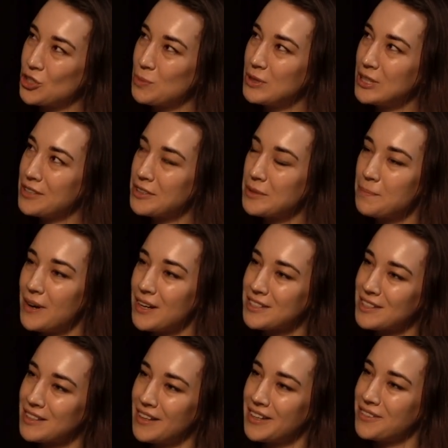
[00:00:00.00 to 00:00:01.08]
you believe in
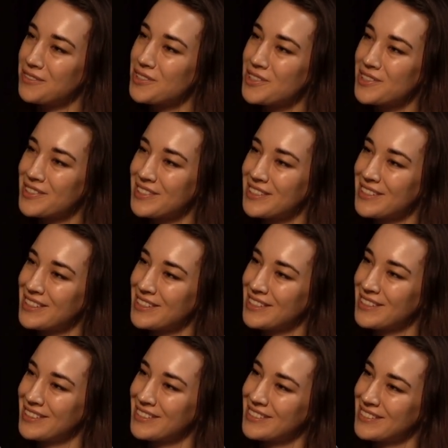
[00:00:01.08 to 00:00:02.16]
past lives?
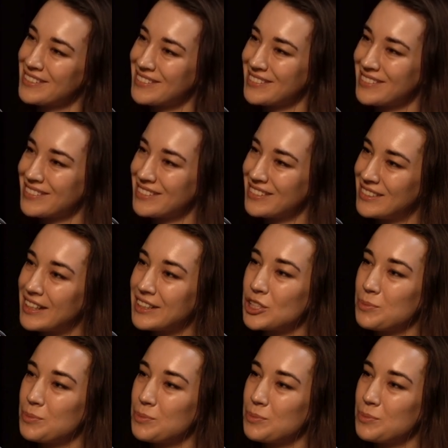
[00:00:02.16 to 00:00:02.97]
Like,